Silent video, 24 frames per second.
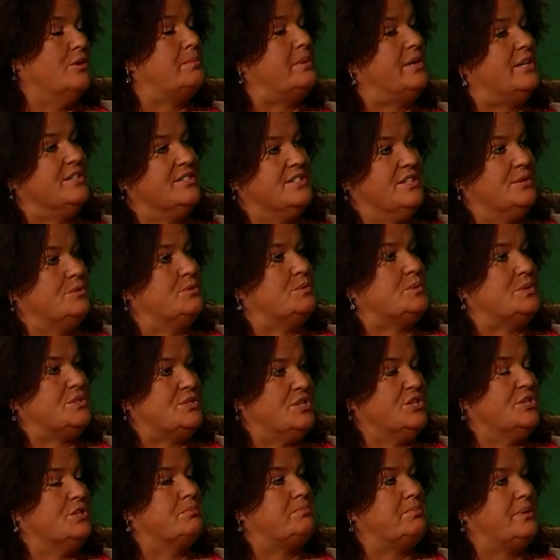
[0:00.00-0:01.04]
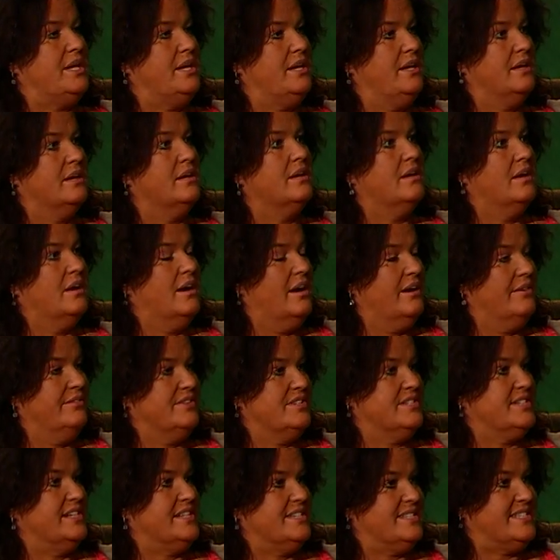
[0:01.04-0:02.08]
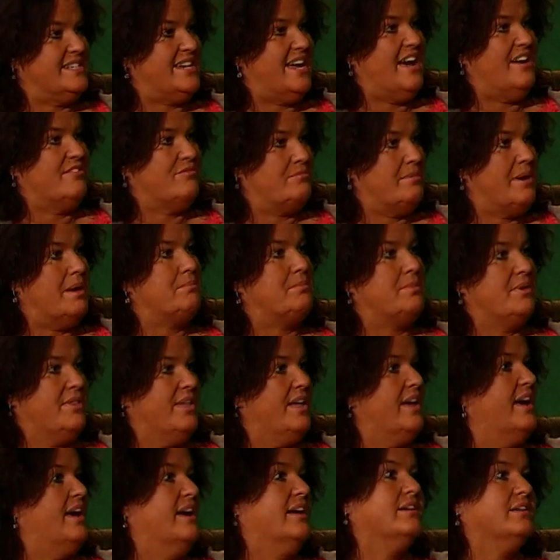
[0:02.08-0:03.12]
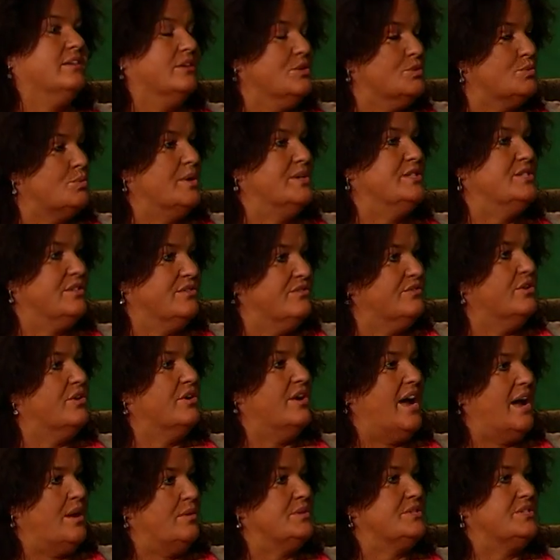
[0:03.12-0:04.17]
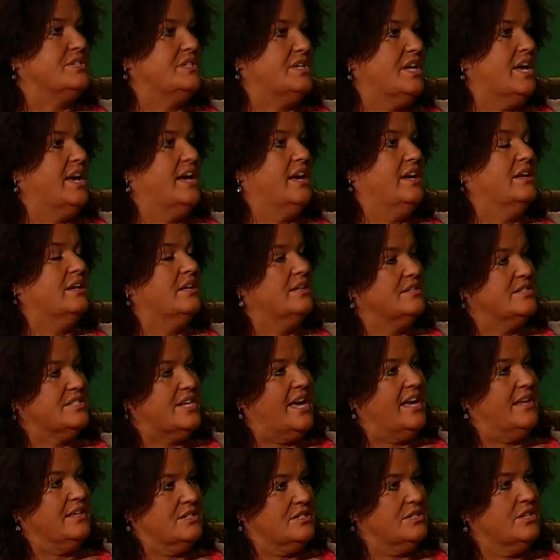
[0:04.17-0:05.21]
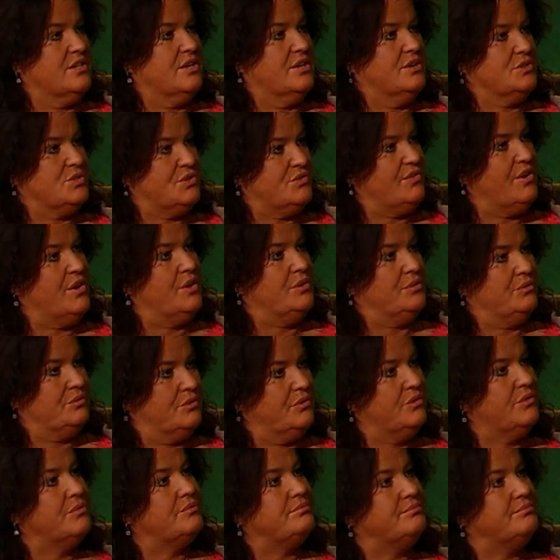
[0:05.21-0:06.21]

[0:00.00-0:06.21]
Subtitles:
because there will still be obviously a staff member there 24 hours a day to answer those phones.